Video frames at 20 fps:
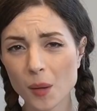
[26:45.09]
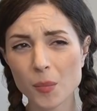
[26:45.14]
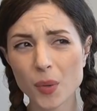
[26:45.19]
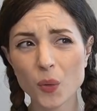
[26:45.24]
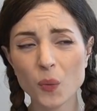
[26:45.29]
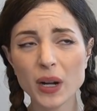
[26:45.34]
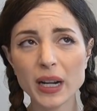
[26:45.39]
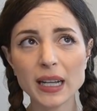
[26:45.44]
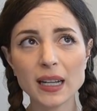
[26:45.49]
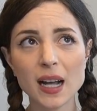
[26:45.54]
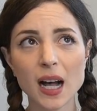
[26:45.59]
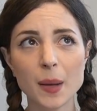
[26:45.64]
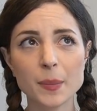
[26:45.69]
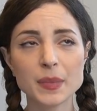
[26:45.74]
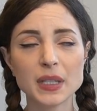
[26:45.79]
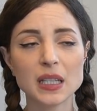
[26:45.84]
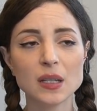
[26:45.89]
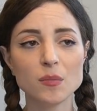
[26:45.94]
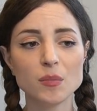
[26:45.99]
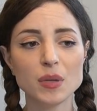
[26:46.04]
But when it
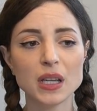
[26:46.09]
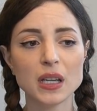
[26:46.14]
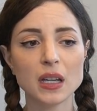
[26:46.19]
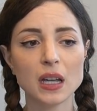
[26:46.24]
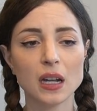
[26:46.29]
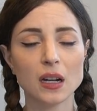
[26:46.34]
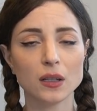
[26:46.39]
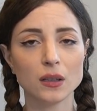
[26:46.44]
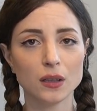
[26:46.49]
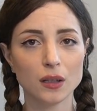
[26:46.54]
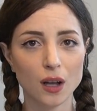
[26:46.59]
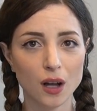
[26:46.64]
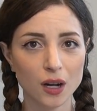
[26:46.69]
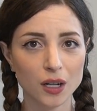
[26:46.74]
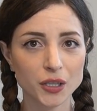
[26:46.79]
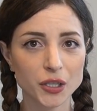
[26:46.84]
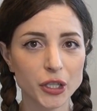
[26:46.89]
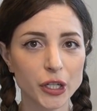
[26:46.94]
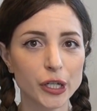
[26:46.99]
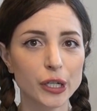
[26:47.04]
comes to being in a
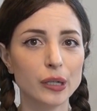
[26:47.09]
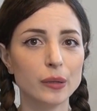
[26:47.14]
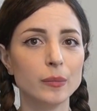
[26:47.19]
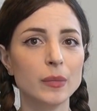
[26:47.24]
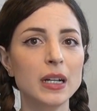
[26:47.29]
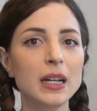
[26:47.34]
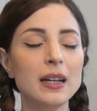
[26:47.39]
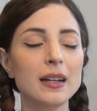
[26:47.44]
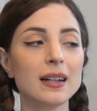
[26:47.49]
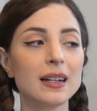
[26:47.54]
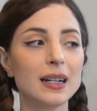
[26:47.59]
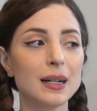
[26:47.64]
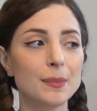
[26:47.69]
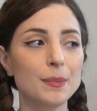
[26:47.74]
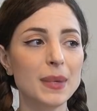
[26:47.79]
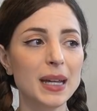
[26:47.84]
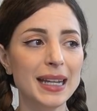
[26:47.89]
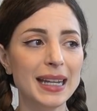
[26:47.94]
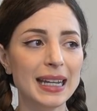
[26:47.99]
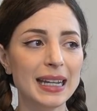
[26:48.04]
long-term,
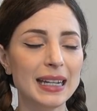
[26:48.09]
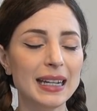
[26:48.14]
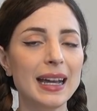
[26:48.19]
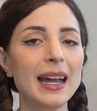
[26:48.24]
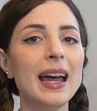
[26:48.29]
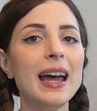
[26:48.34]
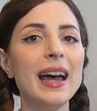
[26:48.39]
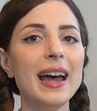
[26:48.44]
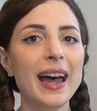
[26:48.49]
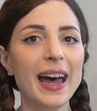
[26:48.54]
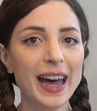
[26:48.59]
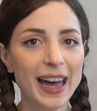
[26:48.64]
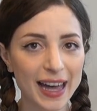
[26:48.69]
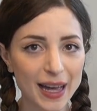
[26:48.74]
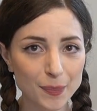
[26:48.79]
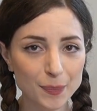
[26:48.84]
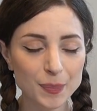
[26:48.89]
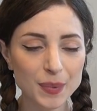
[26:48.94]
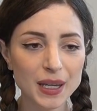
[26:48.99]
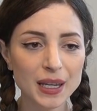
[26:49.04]
committed,
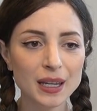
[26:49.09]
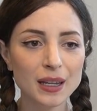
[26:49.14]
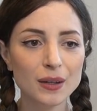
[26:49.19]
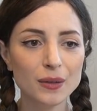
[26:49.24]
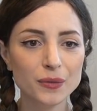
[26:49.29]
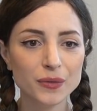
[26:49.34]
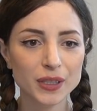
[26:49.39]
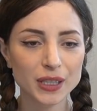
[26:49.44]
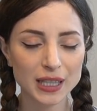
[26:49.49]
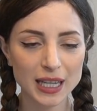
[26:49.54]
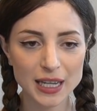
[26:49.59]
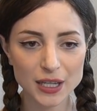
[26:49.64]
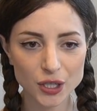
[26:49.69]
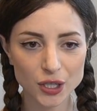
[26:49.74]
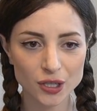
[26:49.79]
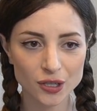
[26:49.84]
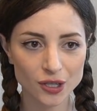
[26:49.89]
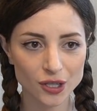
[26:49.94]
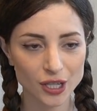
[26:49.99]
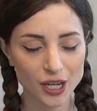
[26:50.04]
happy
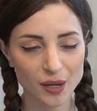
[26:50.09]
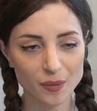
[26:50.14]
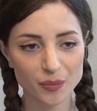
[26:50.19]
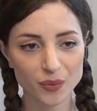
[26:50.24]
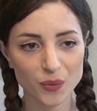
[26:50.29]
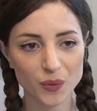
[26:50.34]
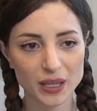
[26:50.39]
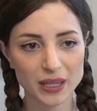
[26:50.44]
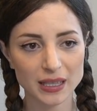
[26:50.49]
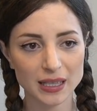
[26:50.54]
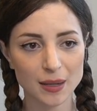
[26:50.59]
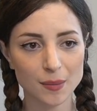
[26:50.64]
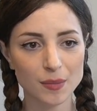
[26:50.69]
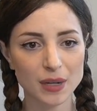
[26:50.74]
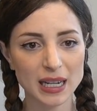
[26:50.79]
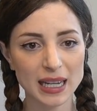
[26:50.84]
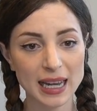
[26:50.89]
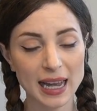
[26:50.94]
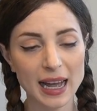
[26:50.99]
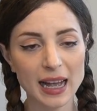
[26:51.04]
relationship with
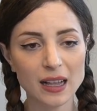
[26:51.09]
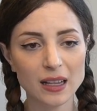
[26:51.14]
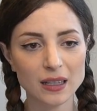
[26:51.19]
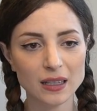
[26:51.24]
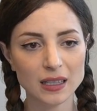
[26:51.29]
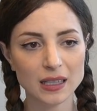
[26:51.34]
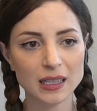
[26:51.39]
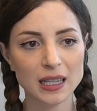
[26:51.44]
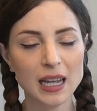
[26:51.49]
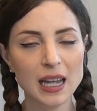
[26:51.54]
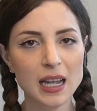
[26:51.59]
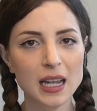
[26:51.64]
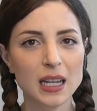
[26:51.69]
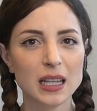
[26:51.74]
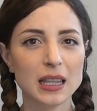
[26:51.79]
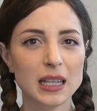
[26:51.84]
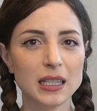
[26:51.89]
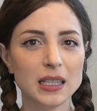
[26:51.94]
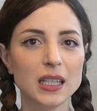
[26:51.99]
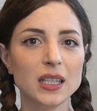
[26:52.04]
somebody else,
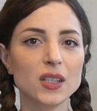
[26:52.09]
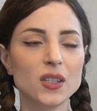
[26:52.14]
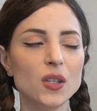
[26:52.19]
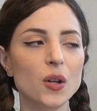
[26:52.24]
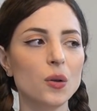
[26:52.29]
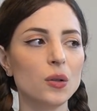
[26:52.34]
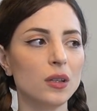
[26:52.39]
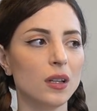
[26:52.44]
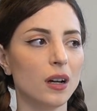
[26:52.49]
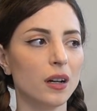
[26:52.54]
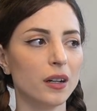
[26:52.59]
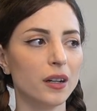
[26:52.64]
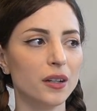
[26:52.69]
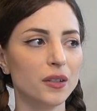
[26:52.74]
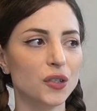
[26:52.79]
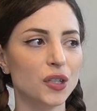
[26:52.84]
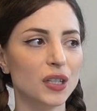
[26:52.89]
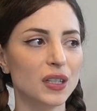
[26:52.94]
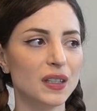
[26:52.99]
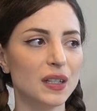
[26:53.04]
this is no longer
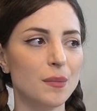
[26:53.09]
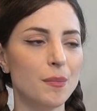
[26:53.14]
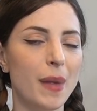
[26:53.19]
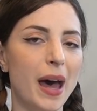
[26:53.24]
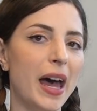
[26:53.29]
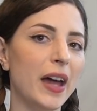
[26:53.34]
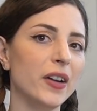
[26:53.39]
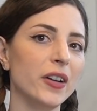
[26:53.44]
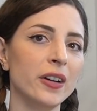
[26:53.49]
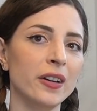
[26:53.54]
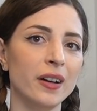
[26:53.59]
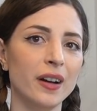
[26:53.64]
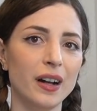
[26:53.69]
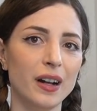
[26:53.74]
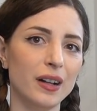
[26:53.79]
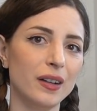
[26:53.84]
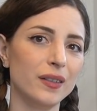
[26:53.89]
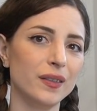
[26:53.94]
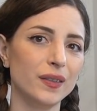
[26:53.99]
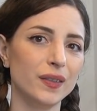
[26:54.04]
just a matter
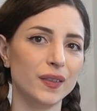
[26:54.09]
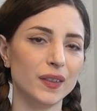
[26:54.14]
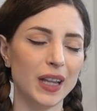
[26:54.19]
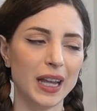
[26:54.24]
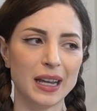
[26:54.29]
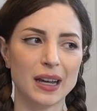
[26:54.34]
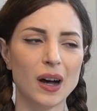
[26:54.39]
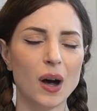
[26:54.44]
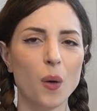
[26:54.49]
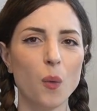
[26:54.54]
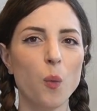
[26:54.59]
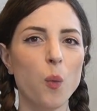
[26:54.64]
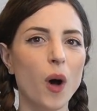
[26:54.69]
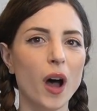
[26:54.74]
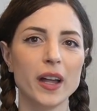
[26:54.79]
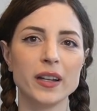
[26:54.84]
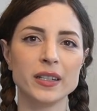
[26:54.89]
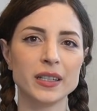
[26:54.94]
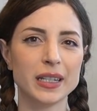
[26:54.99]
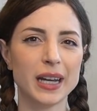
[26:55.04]
of like a
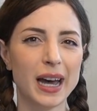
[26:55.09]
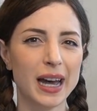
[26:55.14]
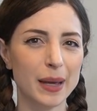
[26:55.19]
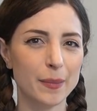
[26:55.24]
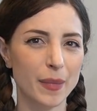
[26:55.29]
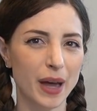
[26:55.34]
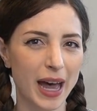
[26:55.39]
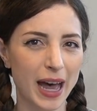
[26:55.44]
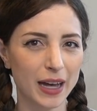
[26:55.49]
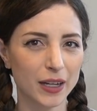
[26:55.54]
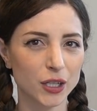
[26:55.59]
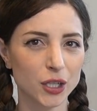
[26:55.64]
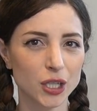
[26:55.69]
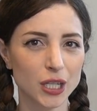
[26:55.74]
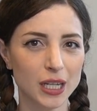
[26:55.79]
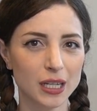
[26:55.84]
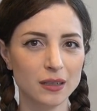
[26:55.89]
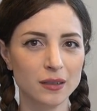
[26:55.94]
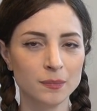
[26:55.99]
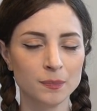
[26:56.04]
one-time
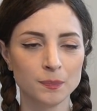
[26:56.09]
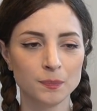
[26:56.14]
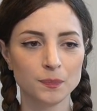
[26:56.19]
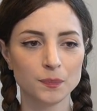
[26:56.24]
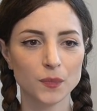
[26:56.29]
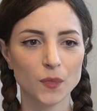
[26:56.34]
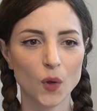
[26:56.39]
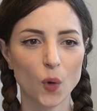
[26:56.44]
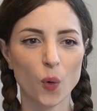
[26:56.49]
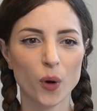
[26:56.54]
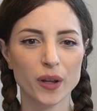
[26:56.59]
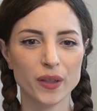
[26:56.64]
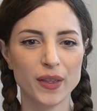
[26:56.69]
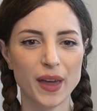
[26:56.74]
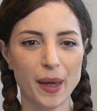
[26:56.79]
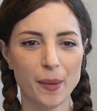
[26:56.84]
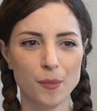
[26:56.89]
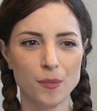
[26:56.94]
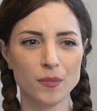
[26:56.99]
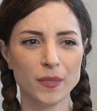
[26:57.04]
action or
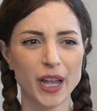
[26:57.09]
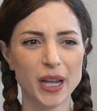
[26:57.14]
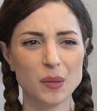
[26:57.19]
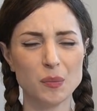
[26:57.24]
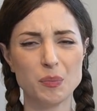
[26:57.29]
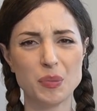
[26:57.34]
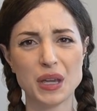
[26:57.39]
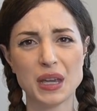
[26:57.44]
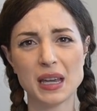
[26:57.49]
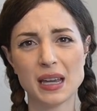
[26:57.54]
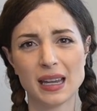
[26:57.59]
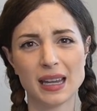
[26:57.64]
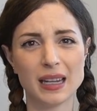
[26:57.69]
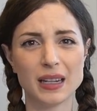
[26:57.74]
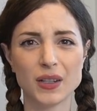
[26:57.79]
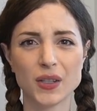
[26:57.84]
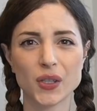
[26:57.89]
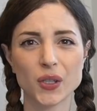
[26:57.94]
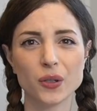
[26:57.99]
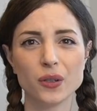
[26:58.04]
them like being in
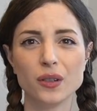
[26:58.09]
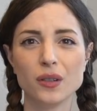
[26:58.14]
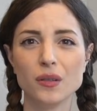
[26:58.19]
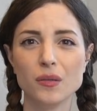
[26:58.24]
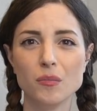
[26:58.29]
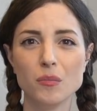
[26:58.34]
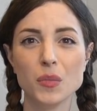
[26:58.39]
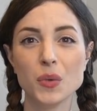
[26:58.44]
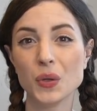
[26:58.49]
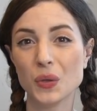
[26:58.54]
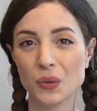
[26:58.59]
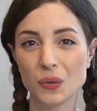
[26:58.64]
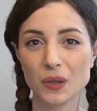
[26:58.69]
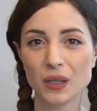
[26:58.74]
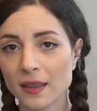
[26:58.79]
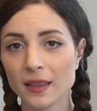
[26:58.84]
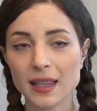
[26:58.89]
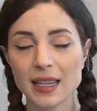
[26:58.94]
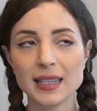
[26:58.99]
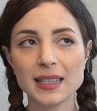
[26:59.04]
a certain
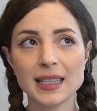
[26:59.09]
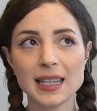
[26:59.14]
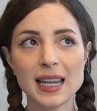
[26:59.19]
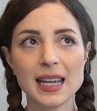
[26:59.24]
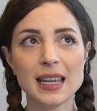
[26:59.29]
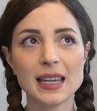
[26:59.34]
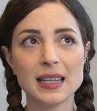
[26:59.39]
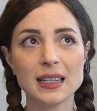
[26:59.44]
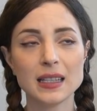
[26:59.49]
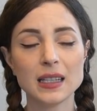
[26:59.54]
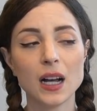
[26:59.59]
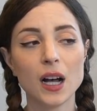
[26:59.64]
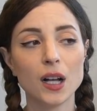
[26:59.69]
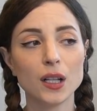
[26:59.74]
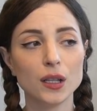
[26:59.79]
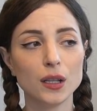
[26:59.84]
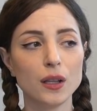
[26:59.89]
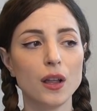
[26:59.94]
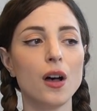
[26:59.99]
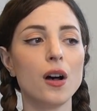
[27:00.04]
mood. This is
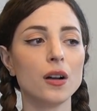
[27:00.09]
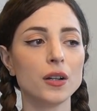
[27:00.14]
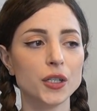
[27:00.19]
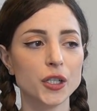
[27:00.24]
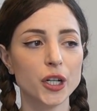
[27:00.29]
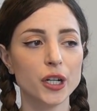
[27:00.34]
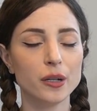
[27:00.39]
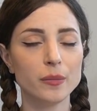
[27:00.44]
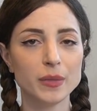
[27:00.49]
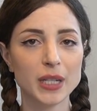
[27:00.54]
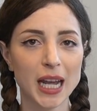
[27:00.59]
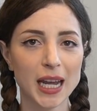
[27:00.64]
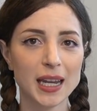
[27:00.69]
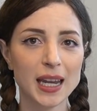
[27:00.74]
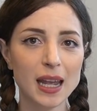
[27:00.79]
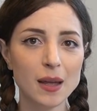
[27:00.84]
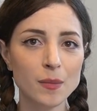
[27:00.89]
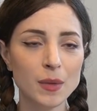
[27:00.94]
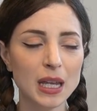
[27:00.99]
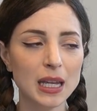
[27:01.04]
a long-term
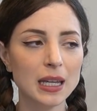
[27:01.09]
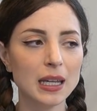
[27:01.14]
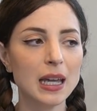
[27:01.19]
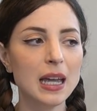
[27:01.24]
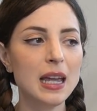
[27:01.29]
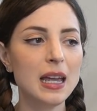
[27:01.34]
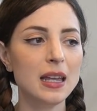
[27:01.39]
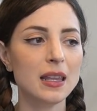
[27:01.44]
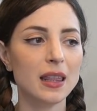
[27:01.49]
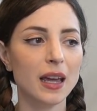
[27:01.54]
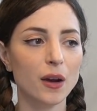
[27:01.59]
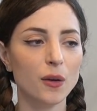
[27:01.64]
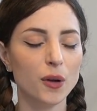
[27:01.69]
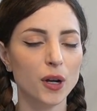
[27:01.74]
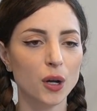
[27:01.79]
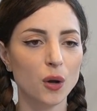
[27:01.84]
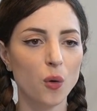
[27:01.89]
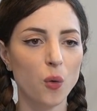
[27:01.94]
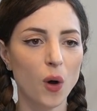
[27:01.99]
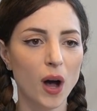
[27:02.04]
dynamic that
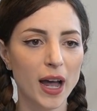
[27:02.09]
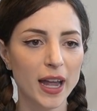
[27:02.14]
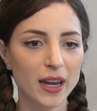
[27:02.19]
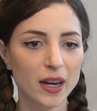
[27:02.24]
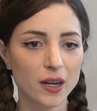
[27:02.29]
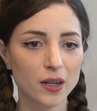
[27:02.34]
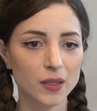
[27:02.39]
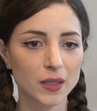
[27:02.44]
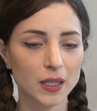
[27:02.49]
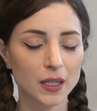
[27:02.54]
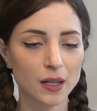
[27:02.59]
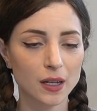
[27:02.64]
requires